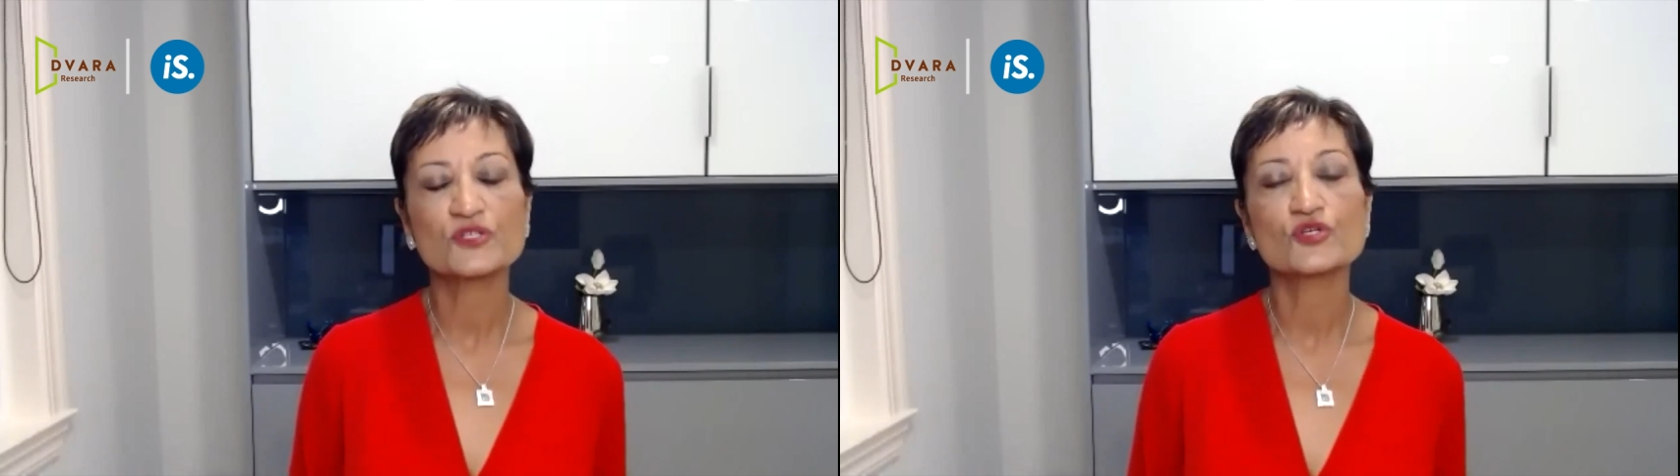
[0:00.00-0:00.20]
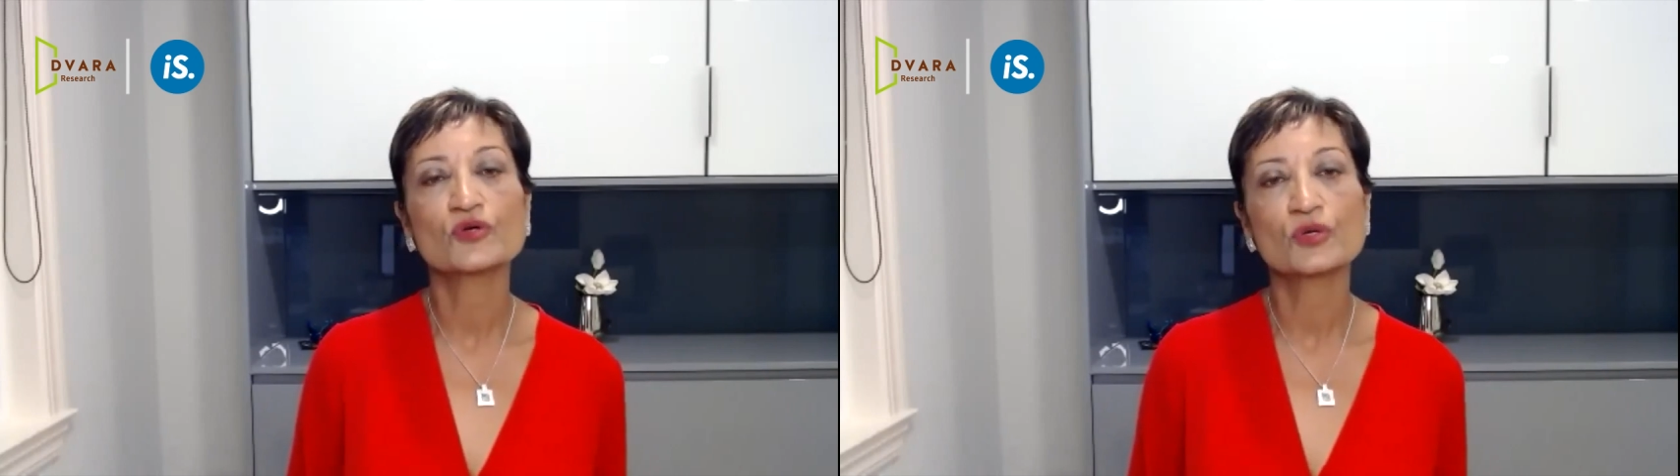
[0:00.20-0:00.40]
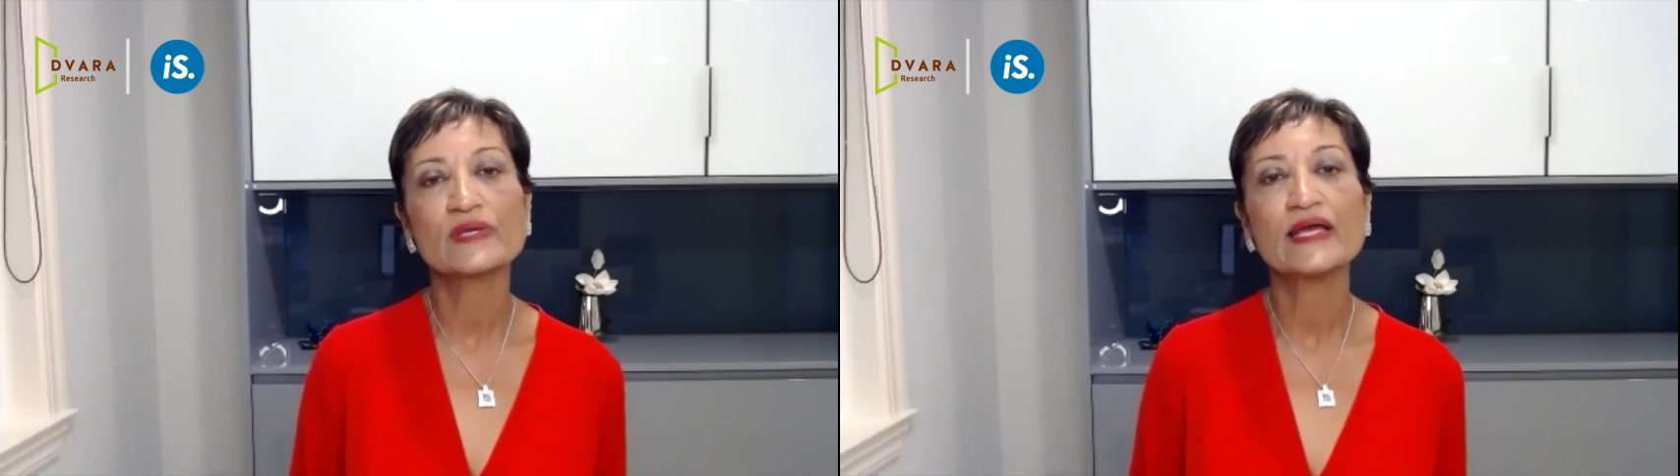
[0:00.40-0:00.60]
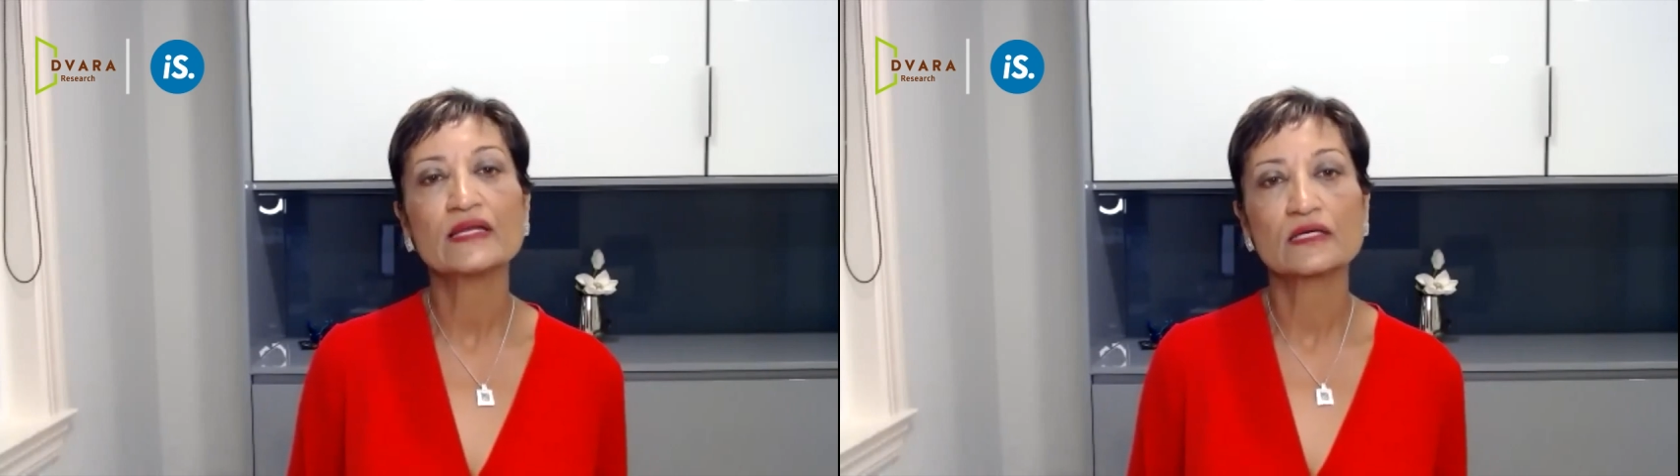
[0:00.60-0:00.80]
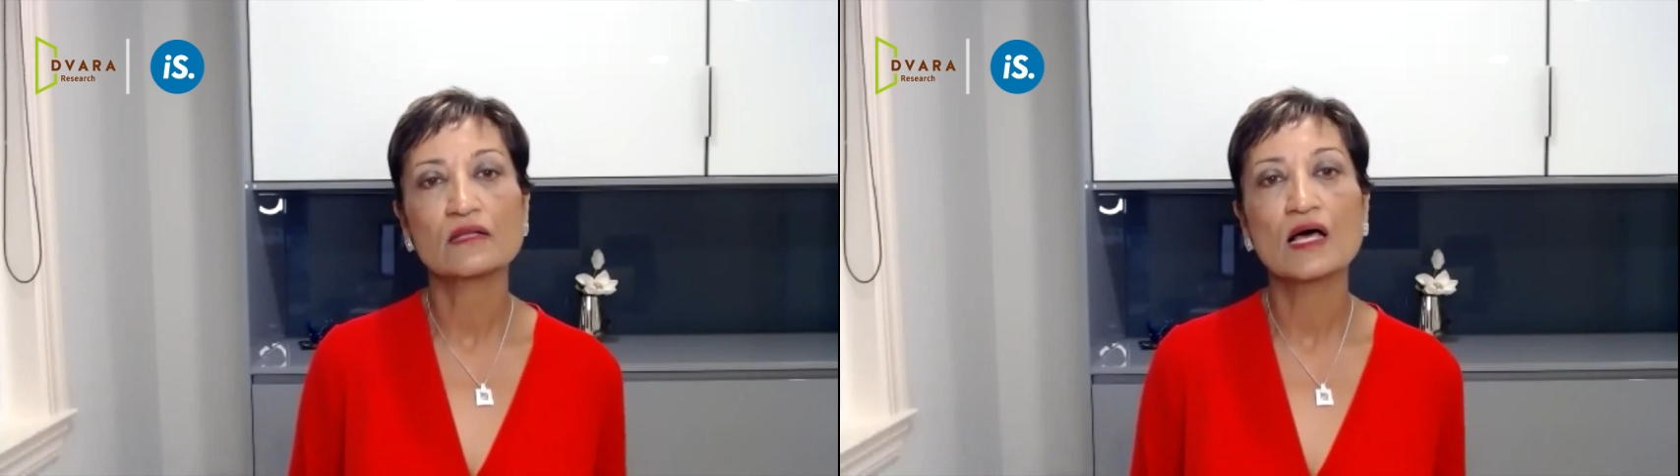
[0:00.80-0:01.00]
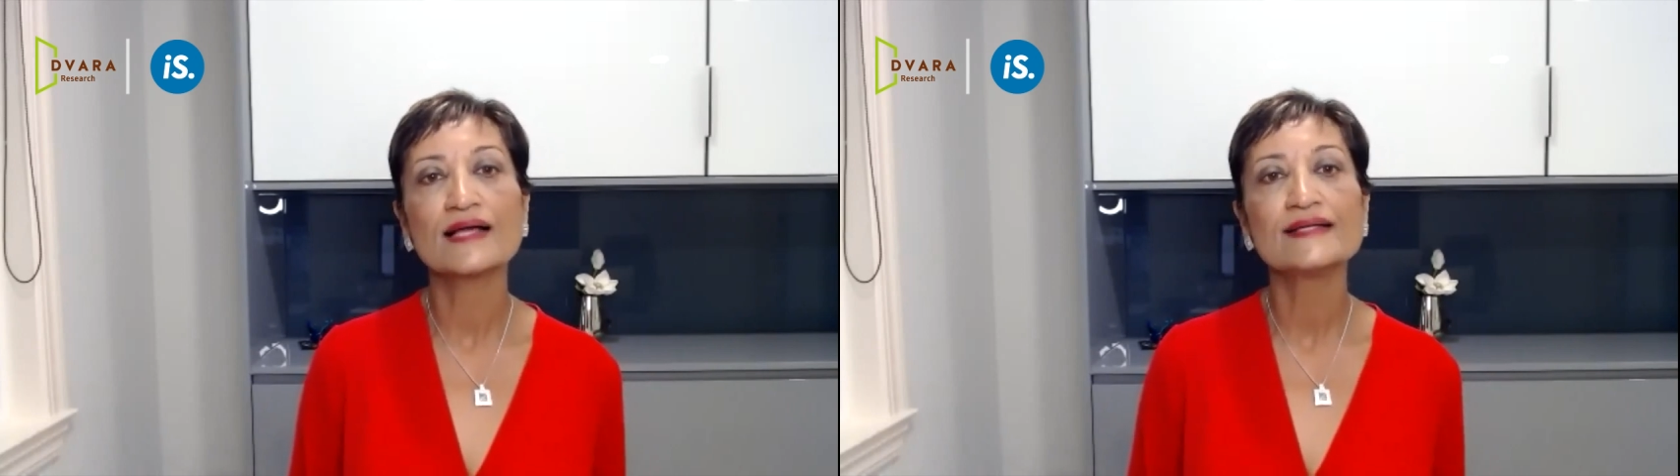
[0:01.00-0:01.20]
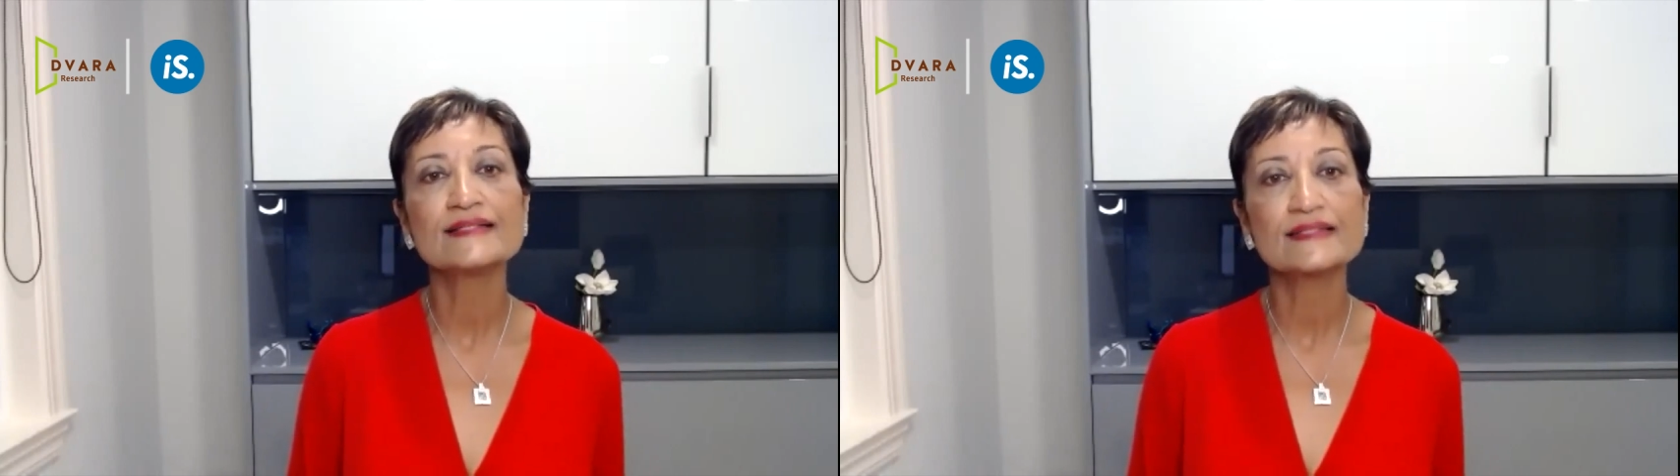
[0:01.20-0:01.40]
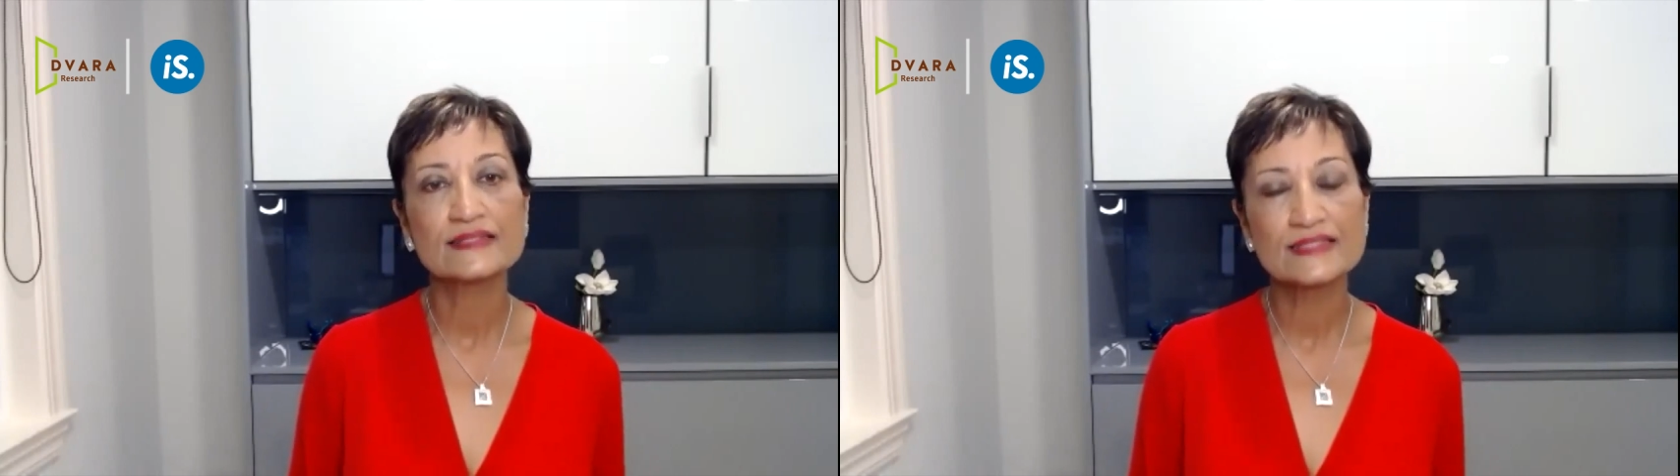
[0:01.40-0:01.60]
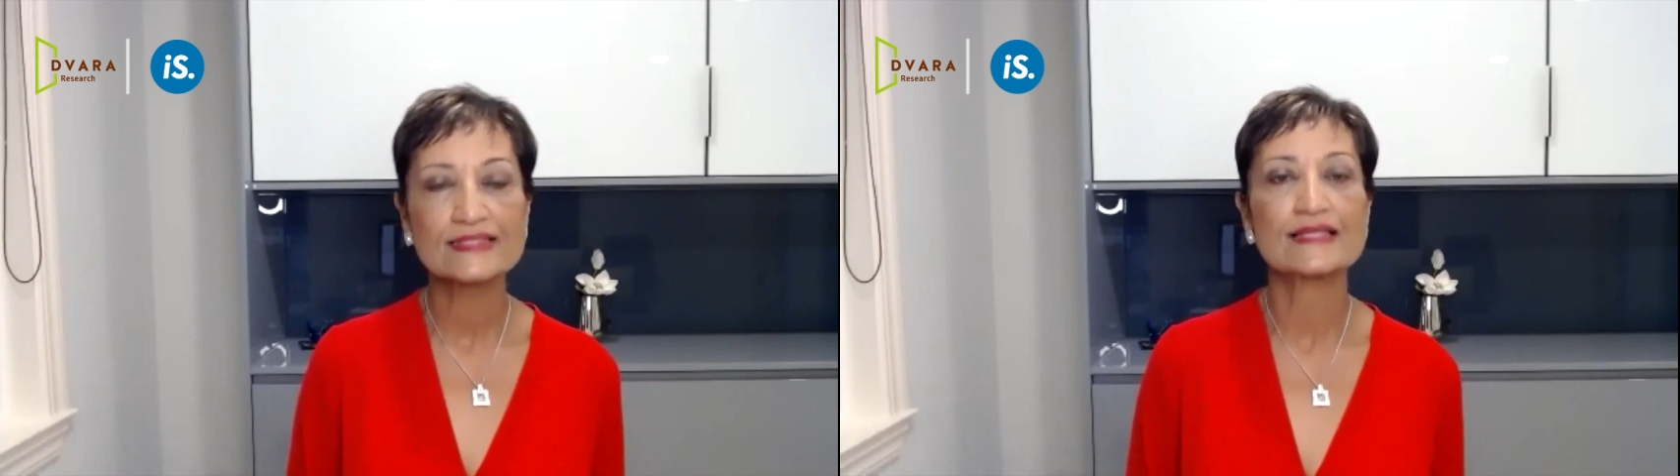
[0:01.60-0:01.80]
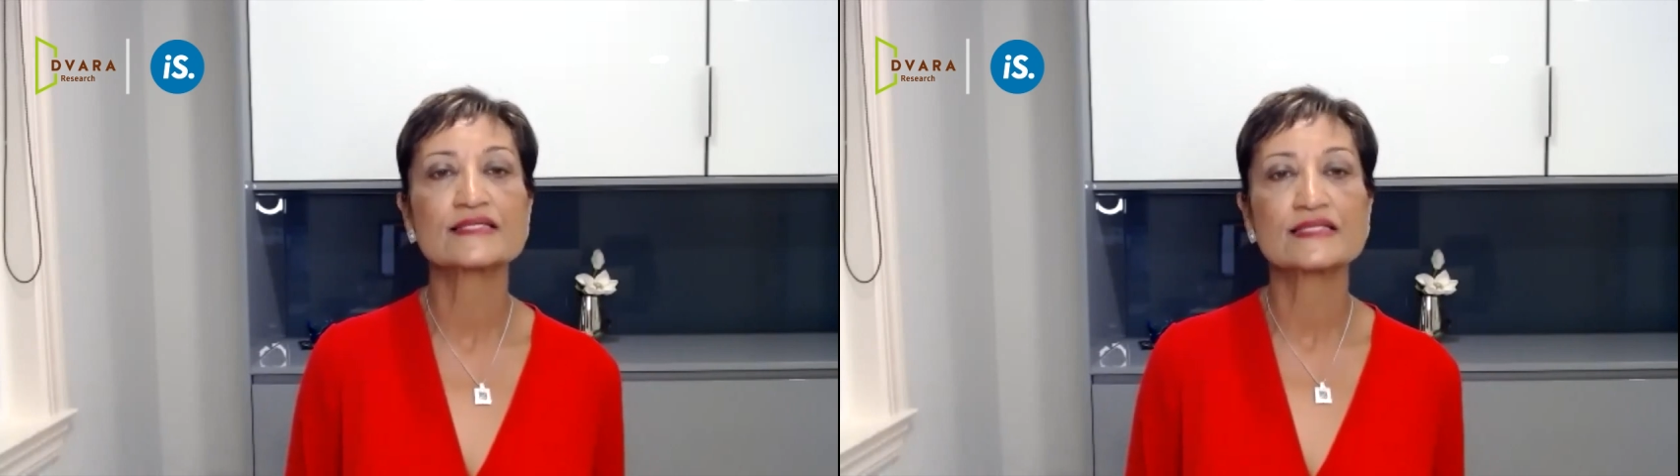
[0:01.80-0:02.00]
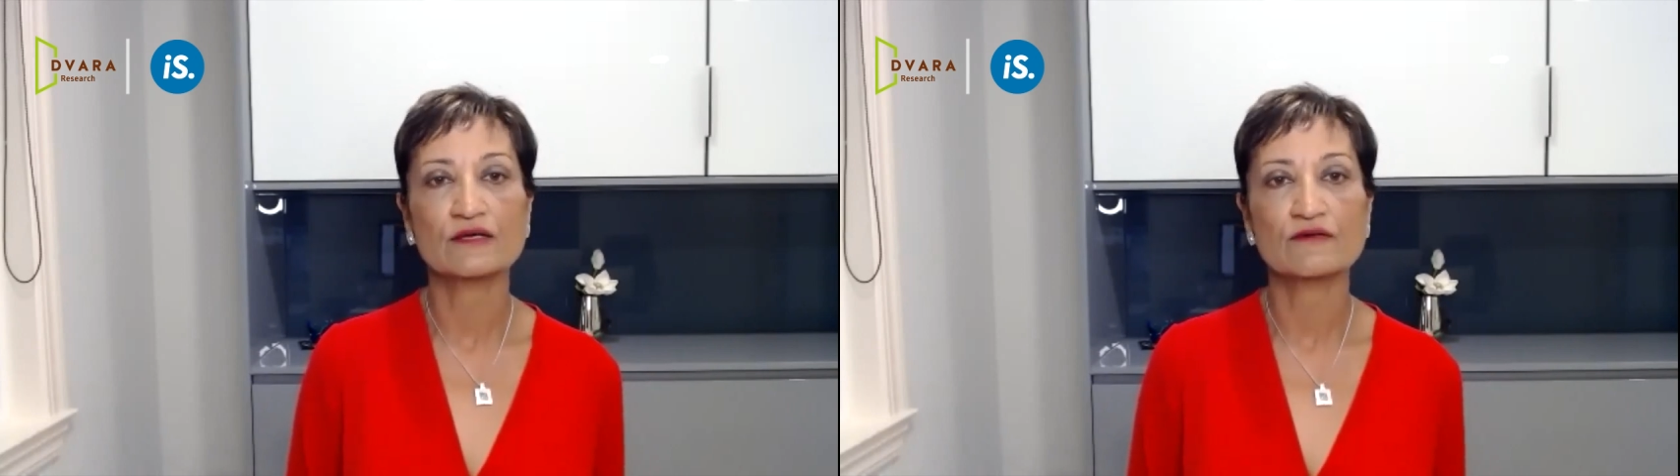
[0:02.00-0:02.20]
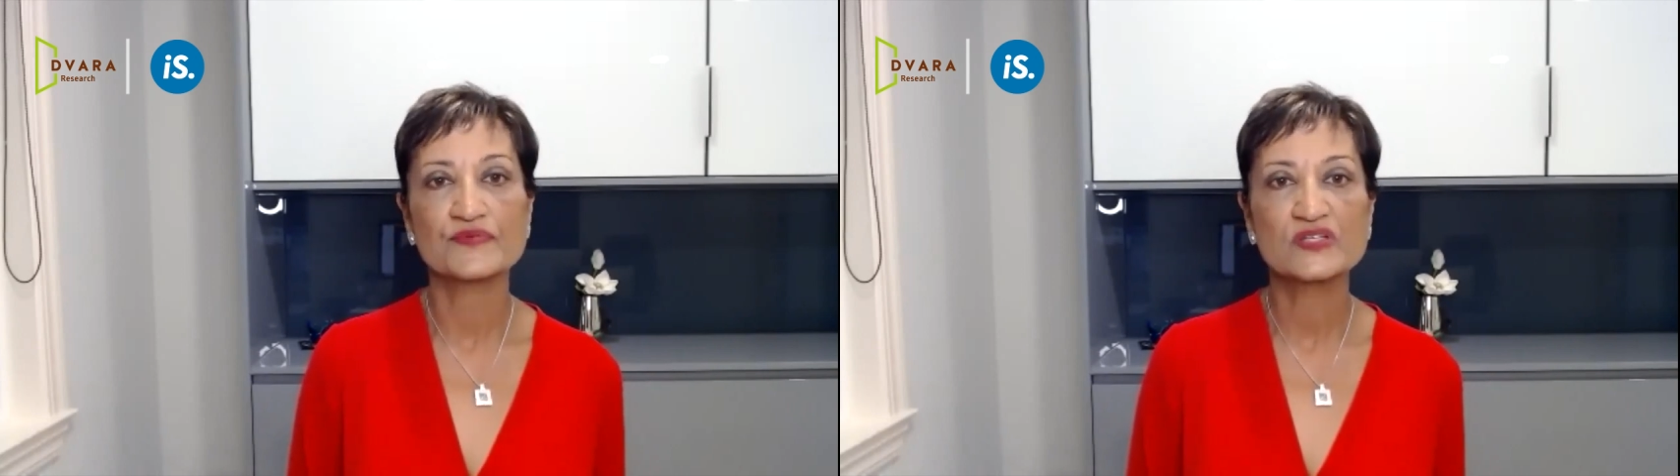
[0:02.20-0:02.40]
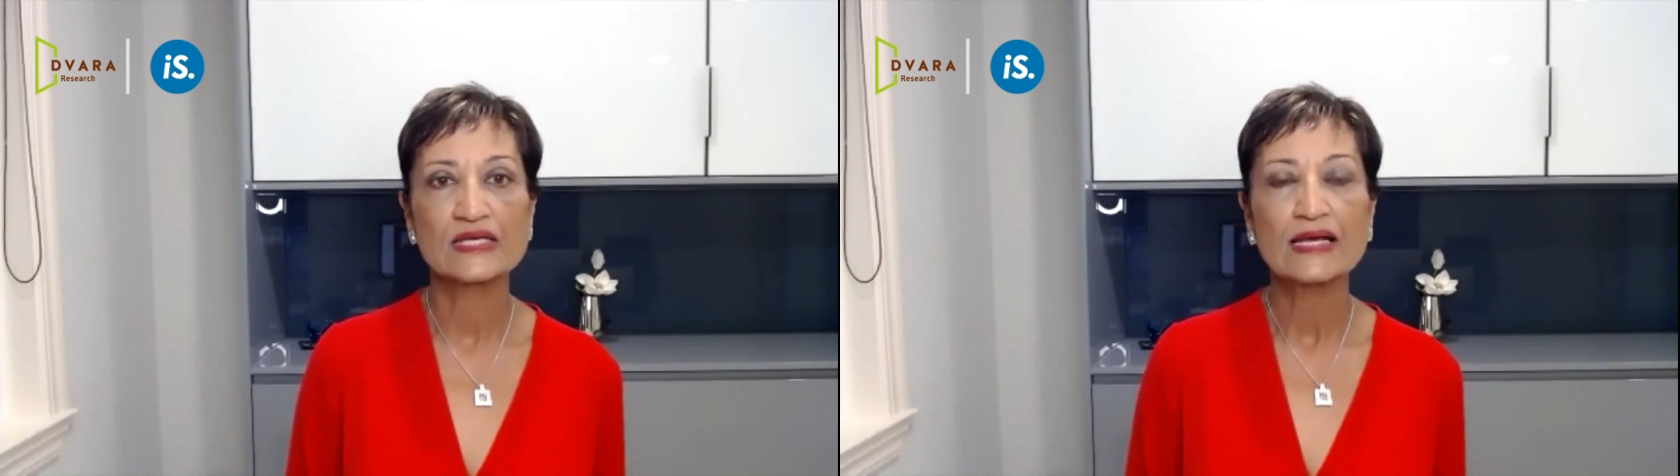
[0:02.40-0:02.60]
to create aligned incentives